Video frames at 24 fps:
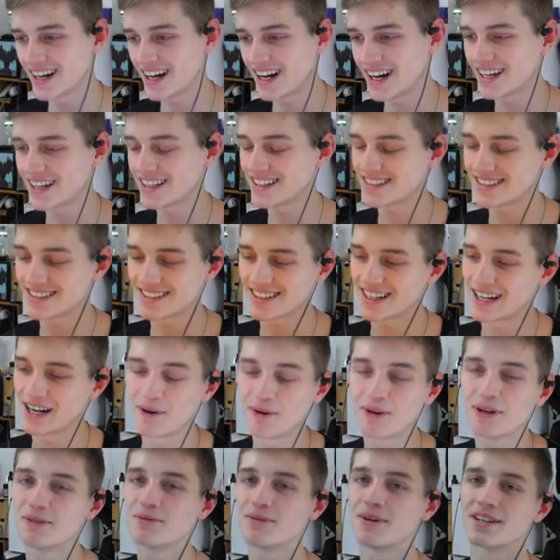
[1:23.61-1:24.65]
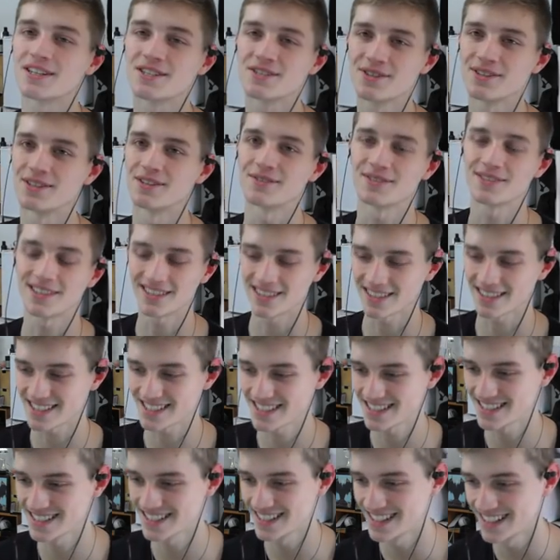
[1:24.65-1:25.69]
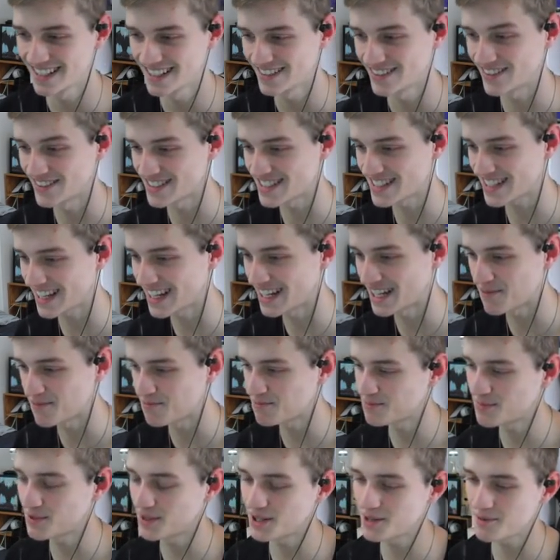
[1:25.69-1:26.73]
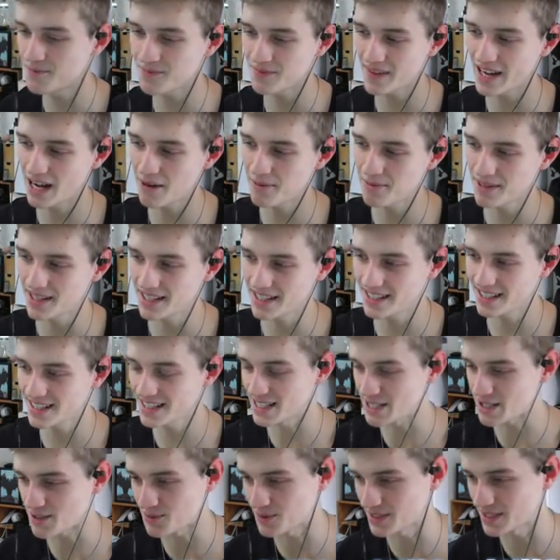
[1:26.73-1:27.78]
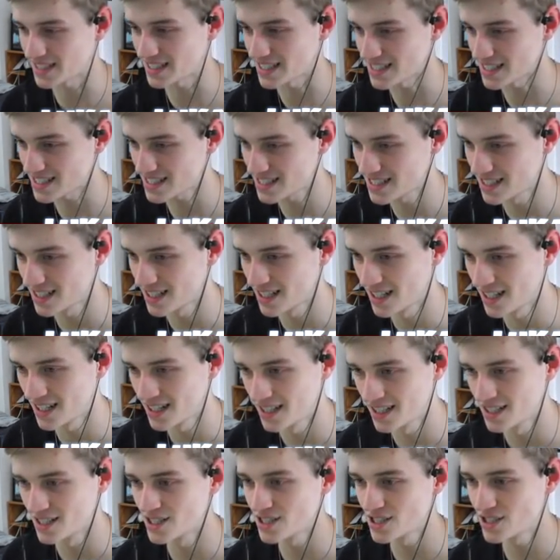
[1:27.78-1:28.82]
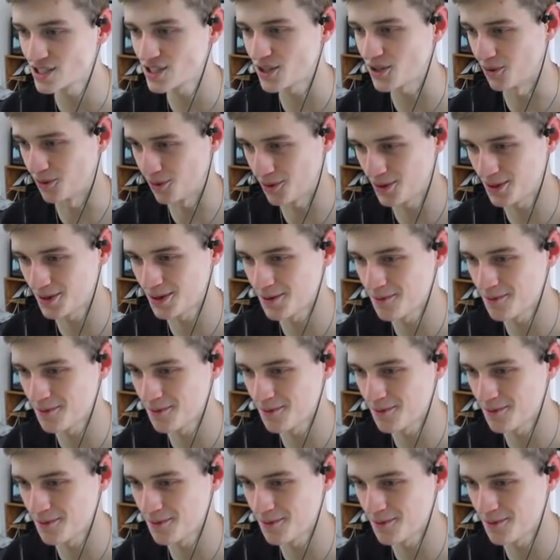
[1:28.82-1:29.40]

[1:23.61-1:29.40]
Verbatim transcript: I only watch Tour de France once again, but I mean, it is what it is. So,